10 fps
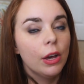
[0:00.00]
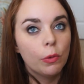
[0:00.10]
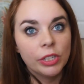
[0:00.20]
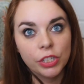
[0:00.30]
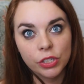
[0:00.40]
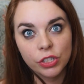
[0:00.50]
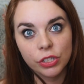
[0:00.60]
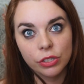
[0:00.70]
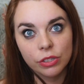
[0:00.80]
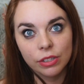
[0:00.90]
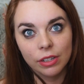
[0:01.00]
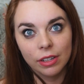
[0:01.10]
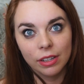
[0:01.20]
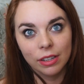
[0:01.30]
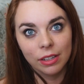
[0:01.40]
which is just
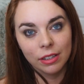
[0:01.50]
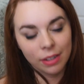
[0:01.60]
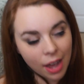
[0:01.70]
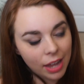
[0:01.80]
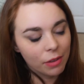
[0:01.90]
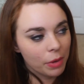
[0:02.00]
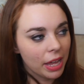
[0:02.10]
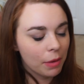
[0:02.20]
not what